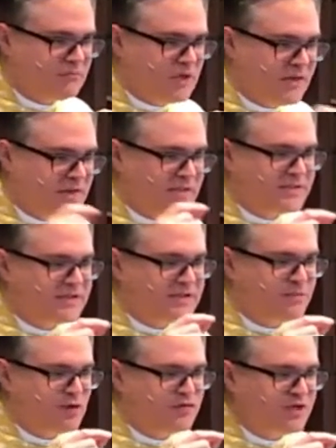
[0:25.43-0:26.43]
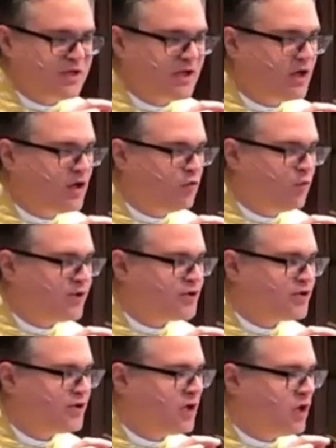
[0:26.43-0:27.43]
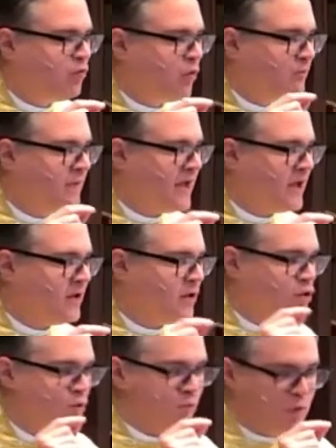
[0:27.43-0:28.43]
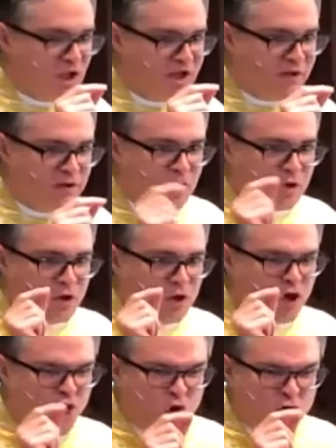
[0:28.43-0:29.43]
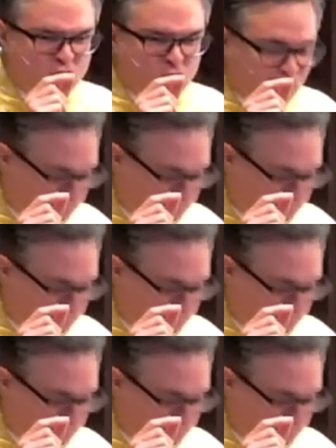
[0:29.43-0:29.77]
This is music which will make your blood curdle,